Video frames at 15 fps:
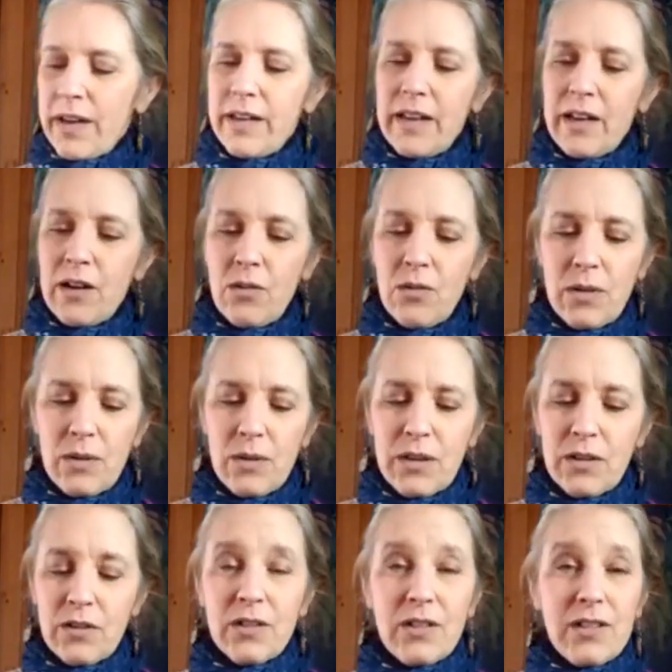right now
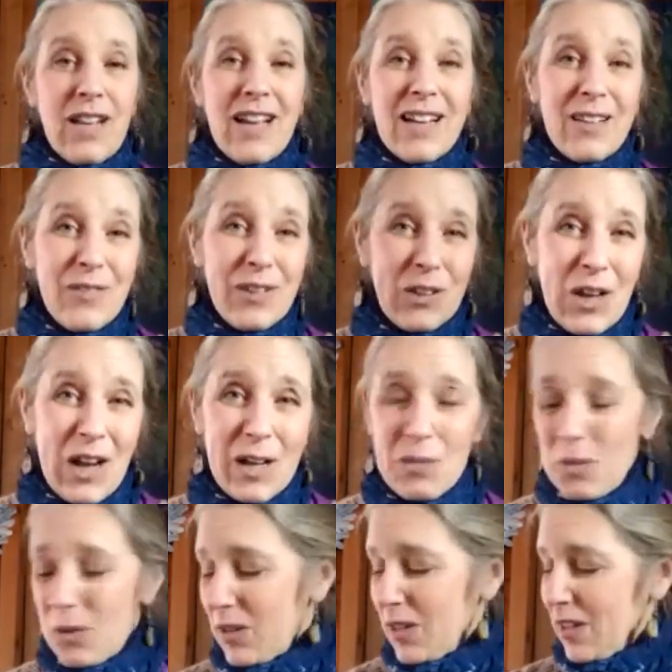there is not even a
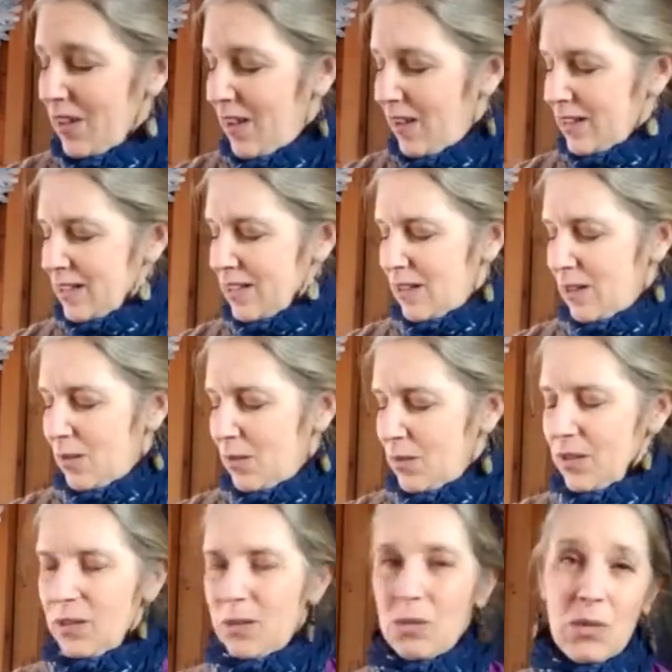guidebook yet. Uh,
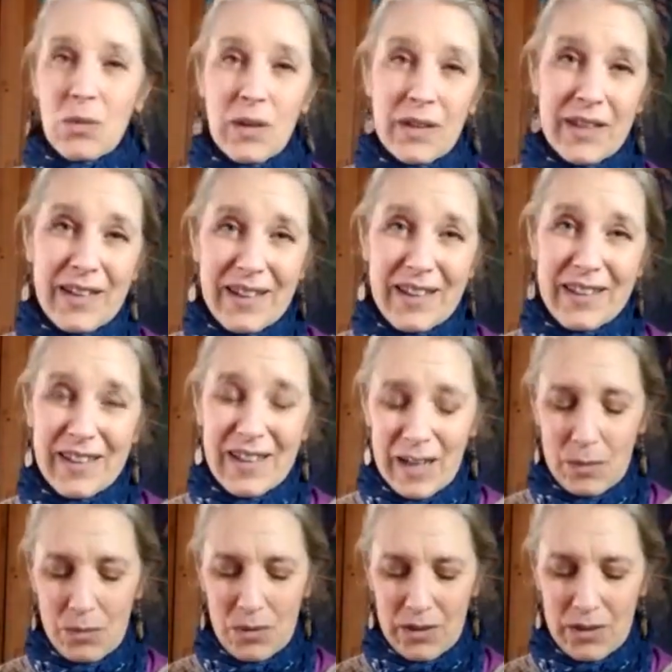we're working on the
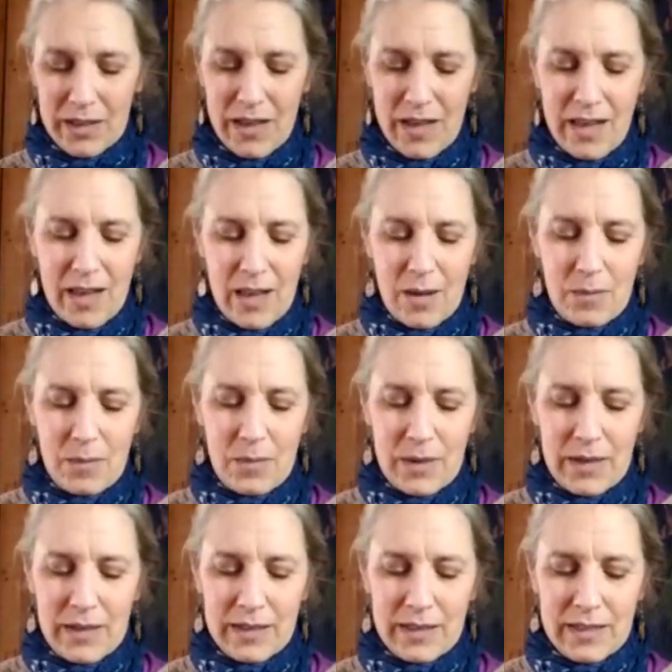guidebook,
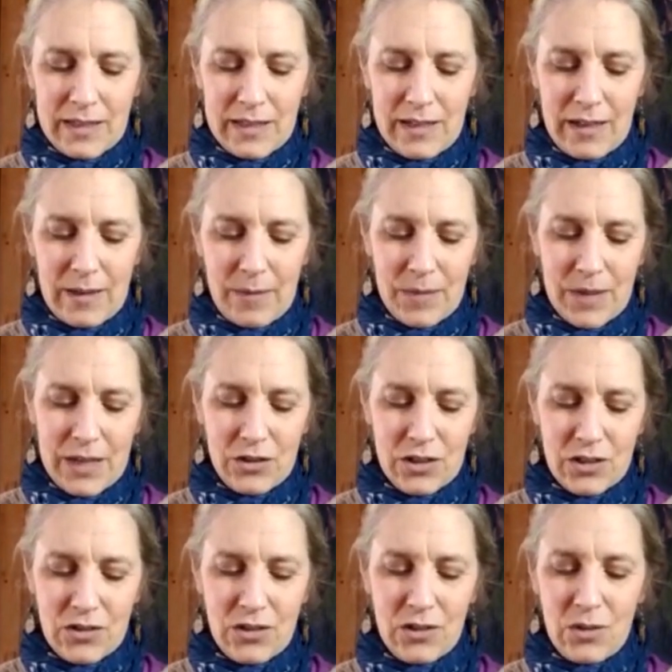but um, I
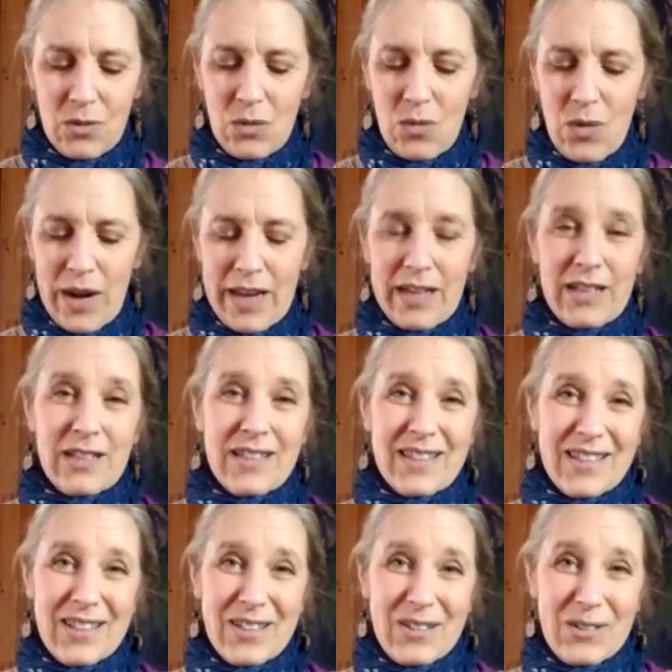just couldn't wait
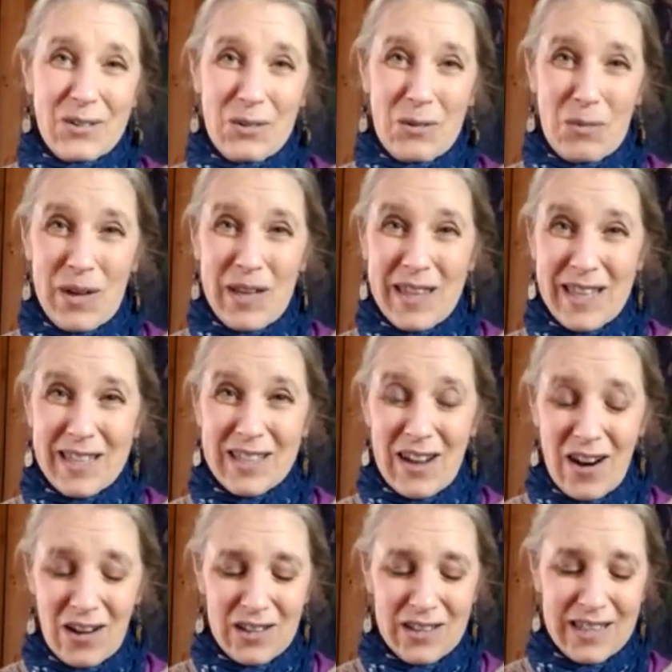to bring these
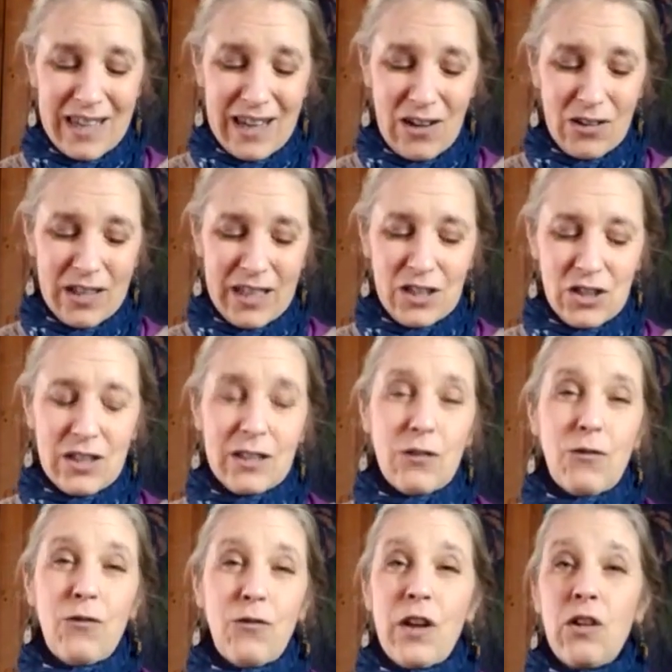cards out. It
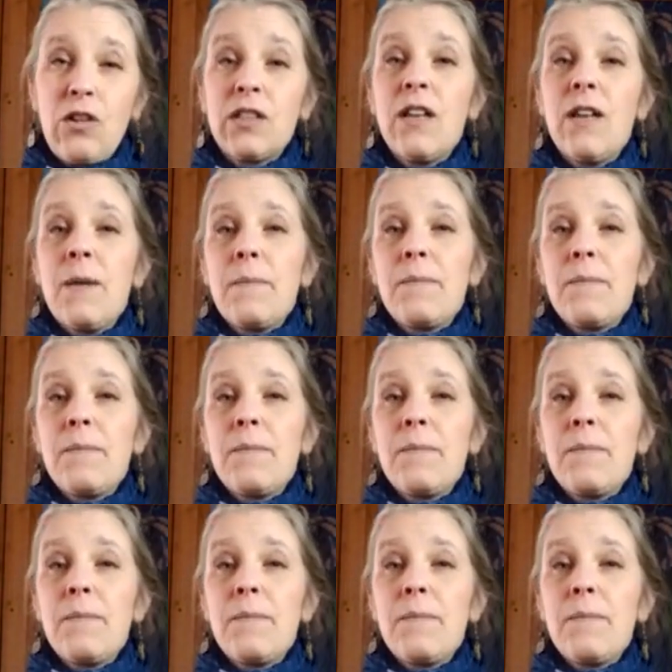just felt